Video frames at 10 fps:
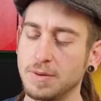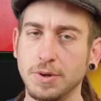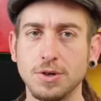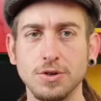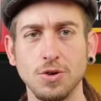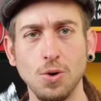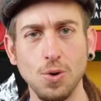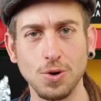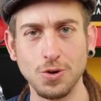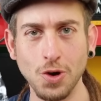because
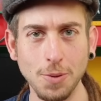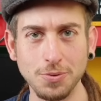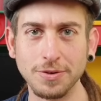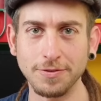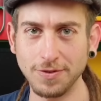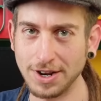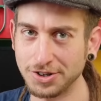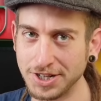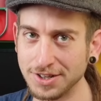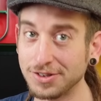Ork nobs and flash
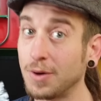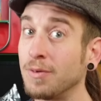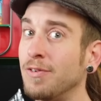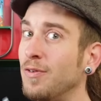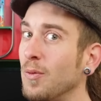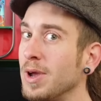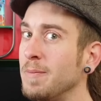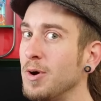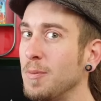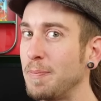kits go on
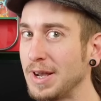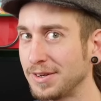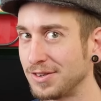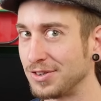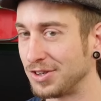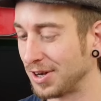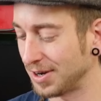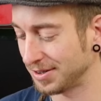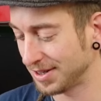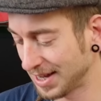40mm bases, you
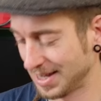guys.